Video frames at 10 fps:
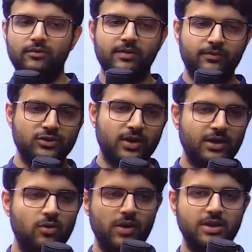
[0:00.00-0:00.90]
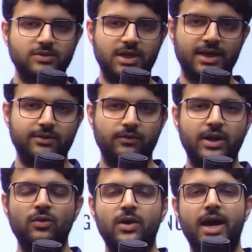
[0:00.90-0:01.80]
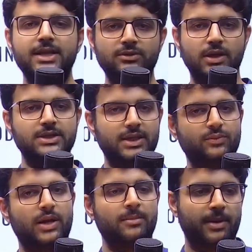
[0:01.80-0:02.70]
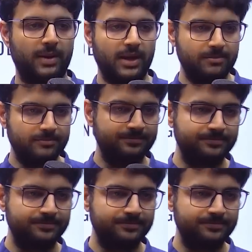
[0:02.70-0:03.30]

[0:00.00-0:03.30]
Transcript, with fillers: you everyone for joining hopefully this was an insightful video i'll see you guys in the next one bye bye